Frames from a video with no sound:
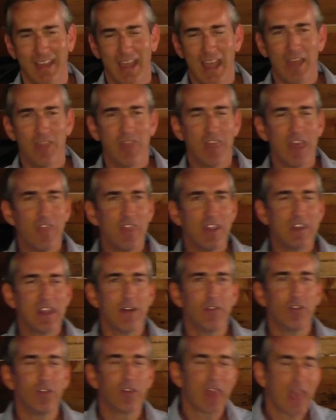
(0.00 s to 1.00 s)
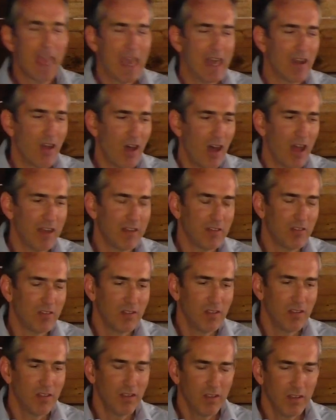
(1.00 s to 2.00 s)
And then the devil cannot
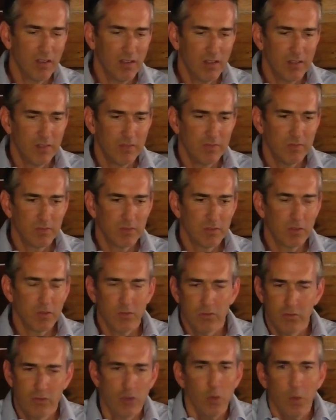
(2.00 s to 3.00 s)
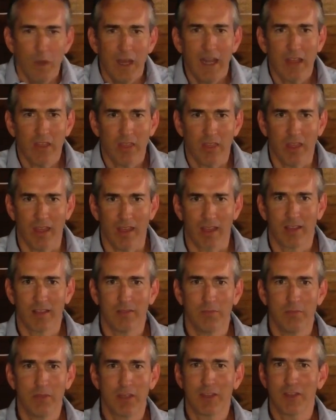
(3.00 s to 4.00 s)
do anything
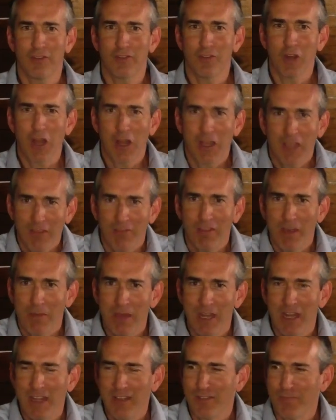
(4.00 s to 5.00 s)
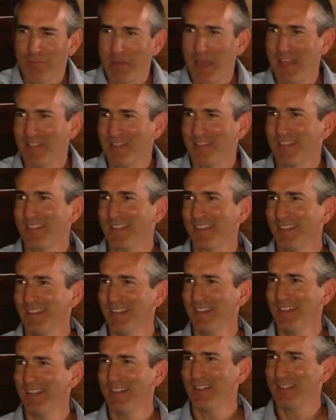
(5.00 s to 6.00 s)
because you're not giving him any space
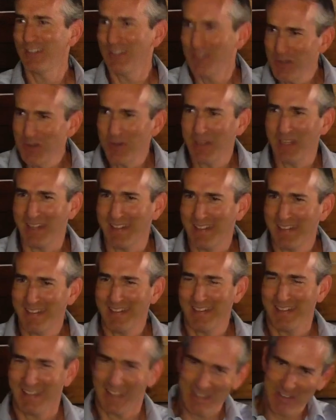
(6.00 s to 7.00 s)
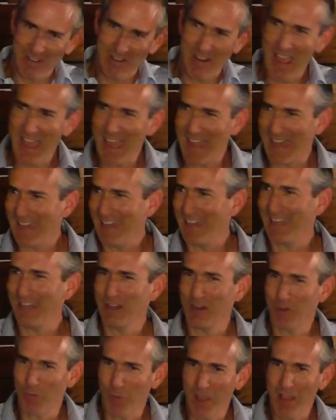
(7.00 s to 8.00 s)
to do it in your head, in
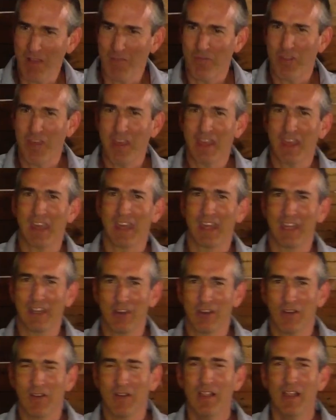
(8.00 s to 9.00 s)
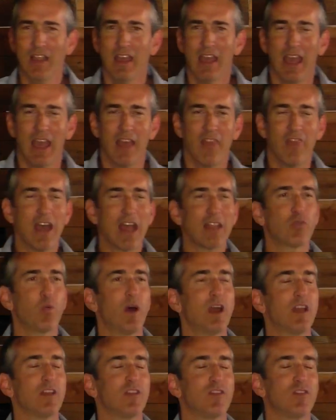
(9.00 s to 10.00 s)
your way of thinking, in your, and that's
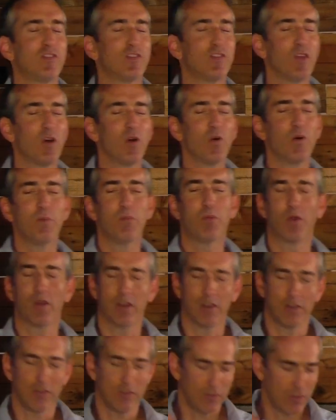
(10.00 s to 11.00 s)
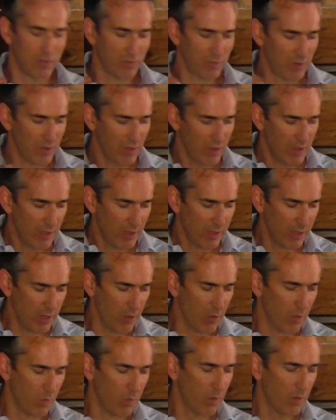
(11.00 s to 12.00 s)
why it's so important to just, you
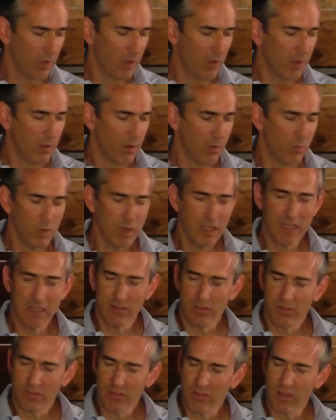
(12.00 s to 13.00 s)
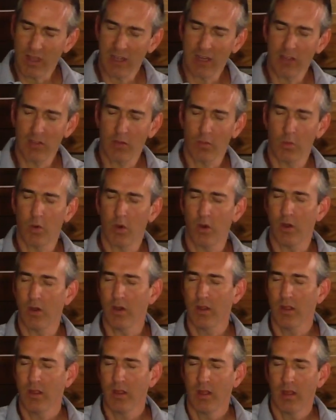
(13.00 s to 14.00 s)
know, read, study the
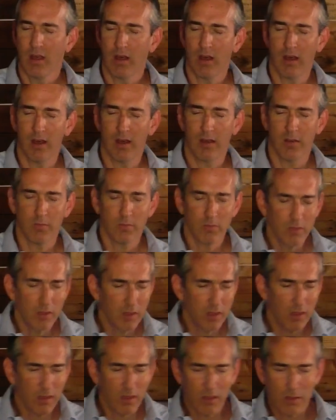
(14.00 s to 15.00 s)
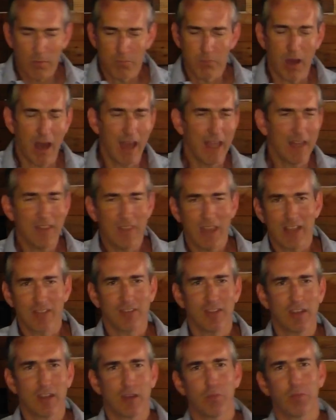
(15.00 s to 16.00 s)
word, abide in that
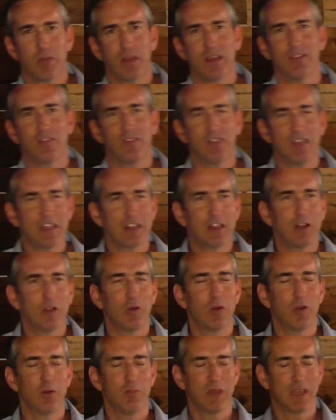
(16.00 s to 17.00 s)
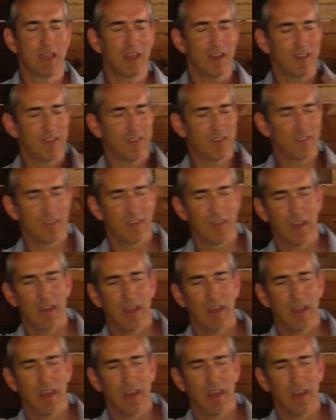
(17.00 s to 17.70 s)
secret place, seek the Lord, because